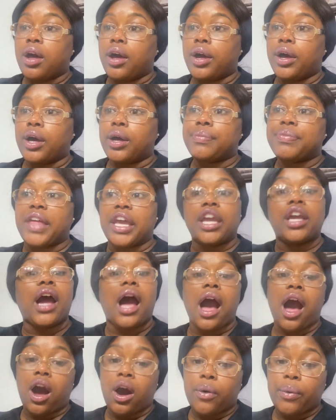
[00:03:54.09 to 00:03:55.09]
they
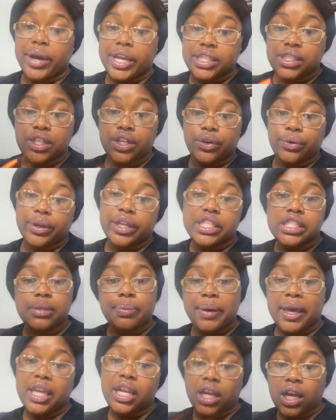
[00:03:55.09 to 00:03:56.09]
always agreed to
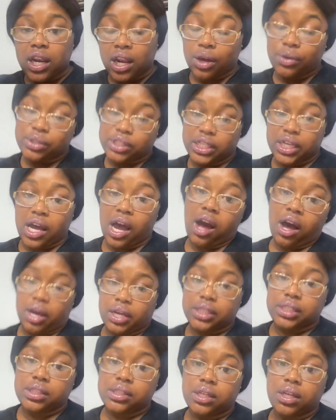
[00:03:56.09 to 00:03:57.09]
pay the closing
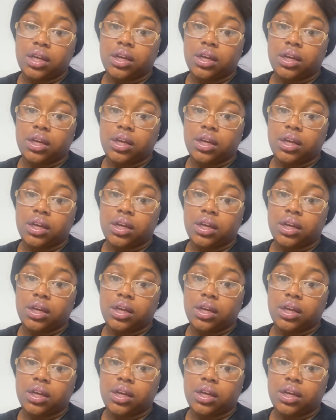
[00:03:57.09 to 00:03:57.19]
costs